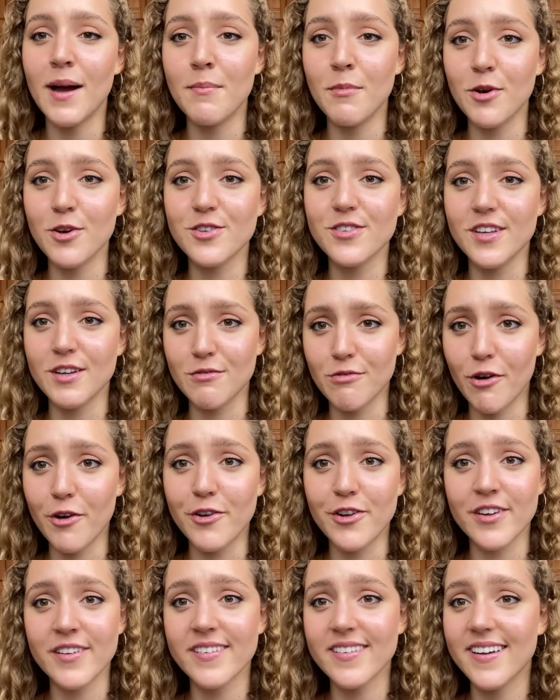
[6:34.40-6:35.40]
mostly wrote
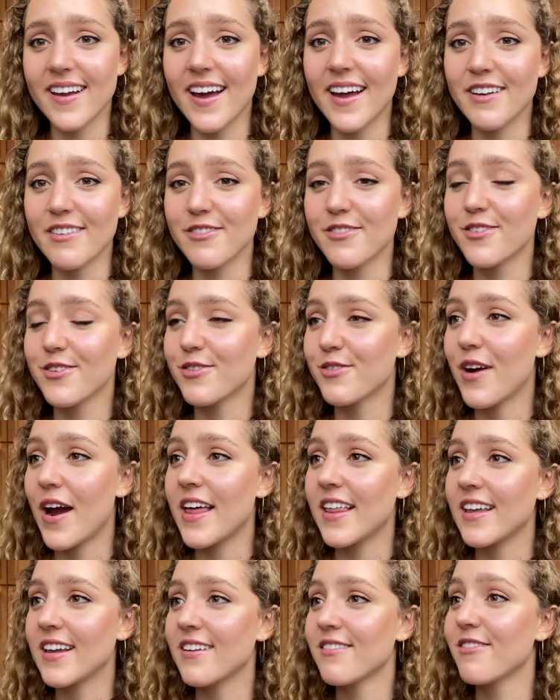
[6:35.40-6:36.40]
it and
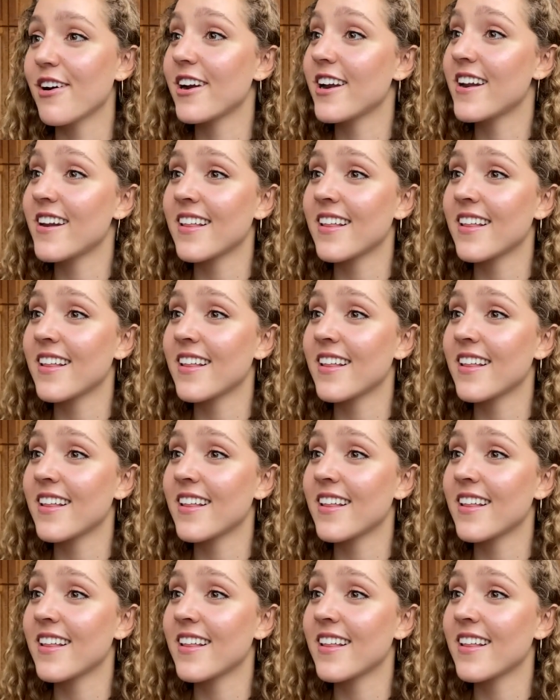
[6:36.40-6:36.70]
rarely read it